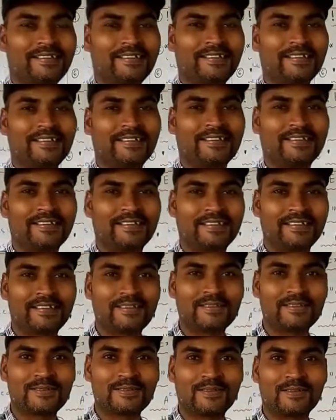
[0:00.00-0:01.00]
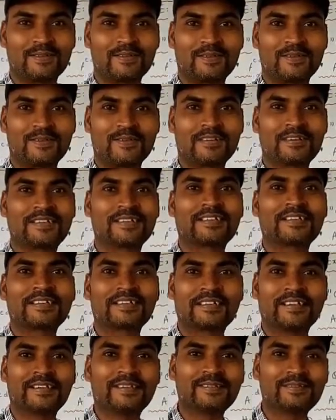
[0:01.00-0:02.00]
It is longer
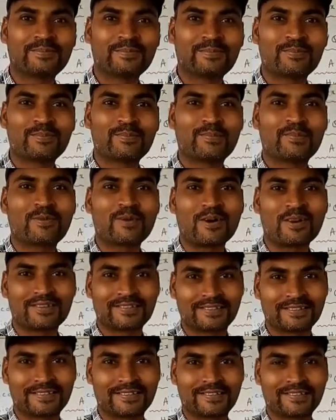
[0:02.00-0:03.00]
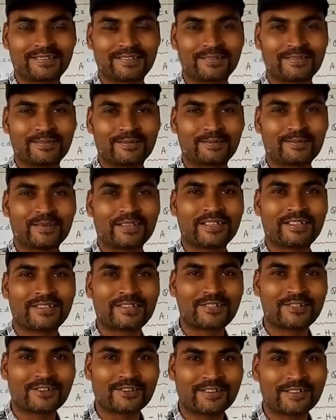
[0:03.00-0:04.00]
than pause but
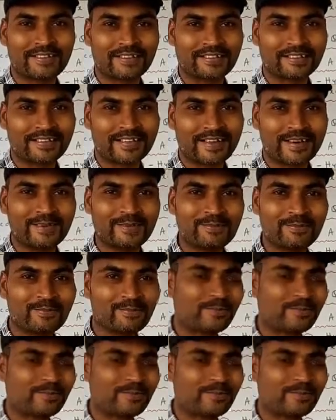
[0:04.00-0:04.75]
shorter than